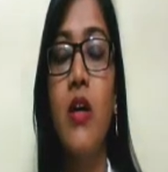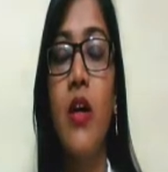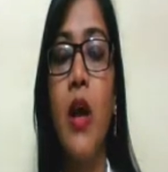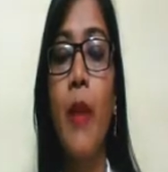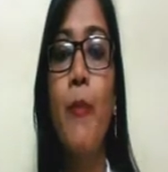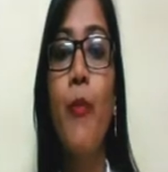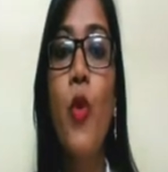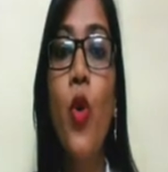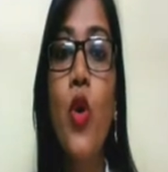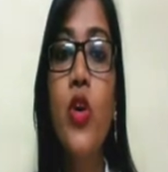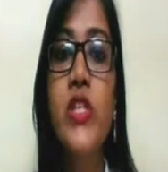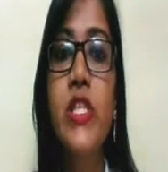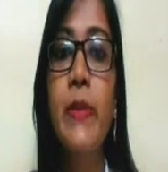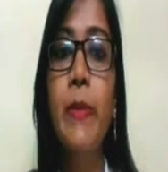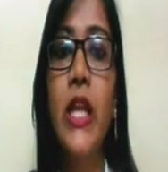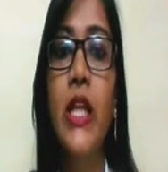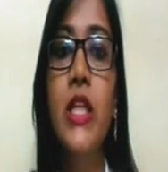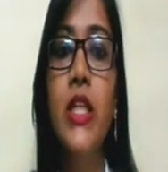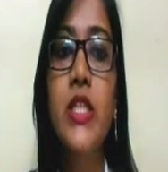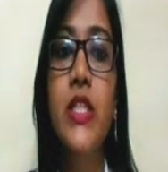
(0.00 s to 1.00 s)

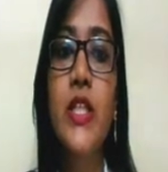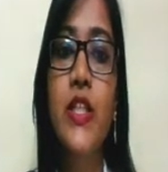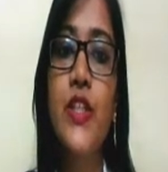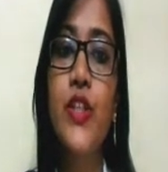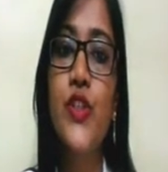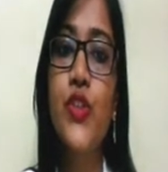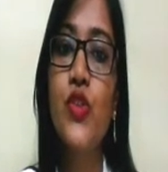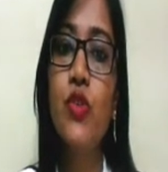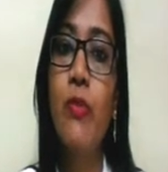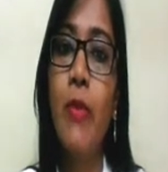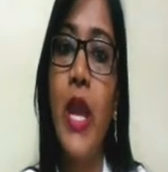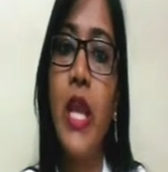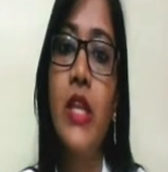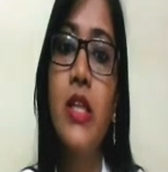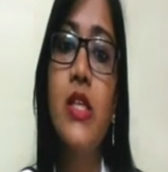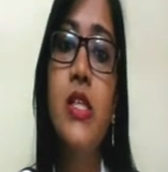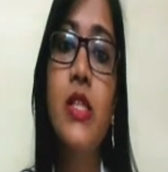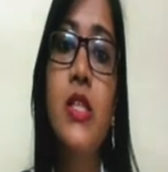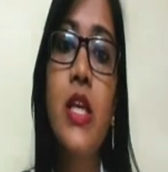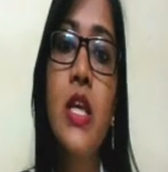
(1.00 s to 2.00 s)
approximately 10 to
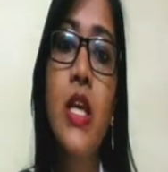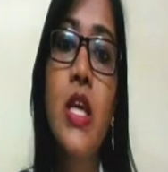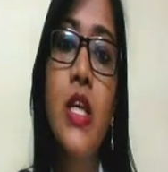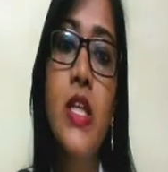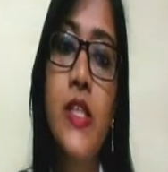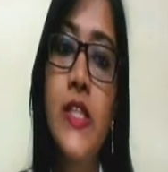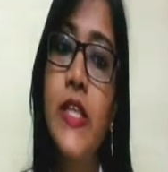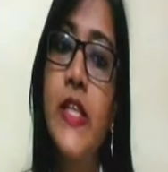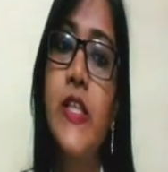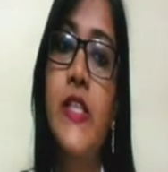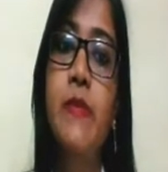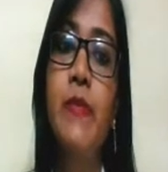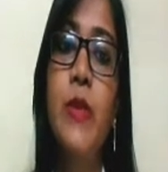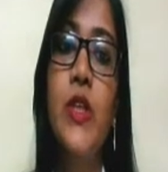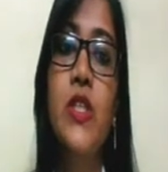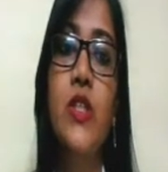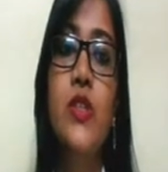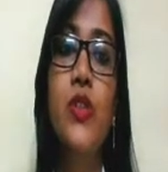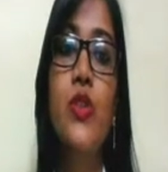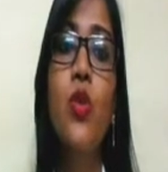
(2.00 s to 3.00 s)
minus 6
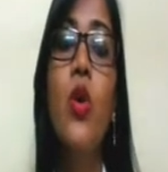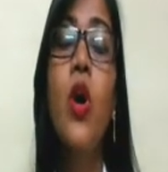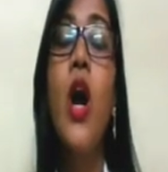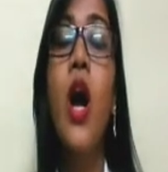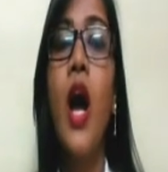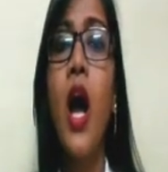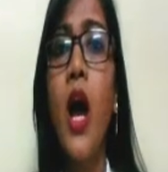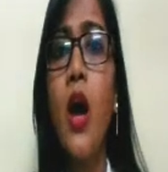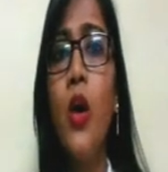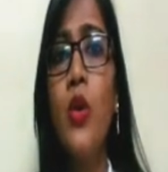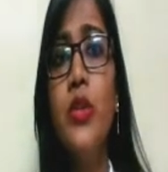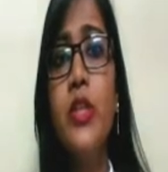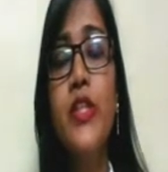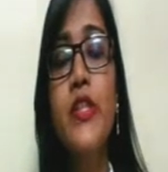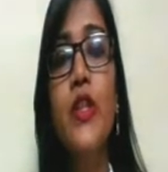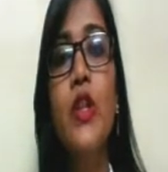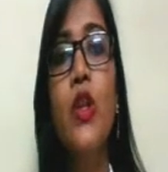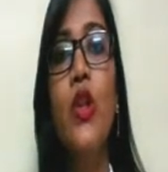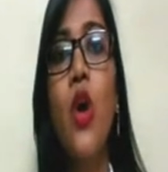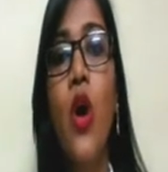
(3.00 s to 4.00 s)
meters. So how
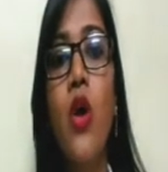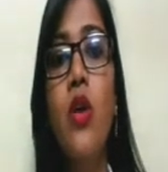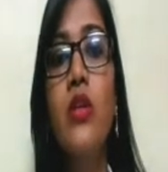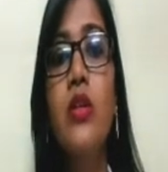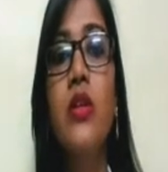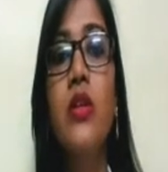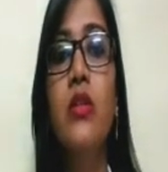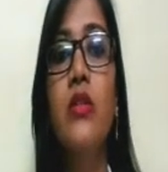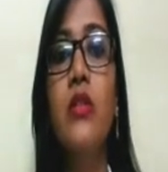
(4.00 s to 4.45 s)
this long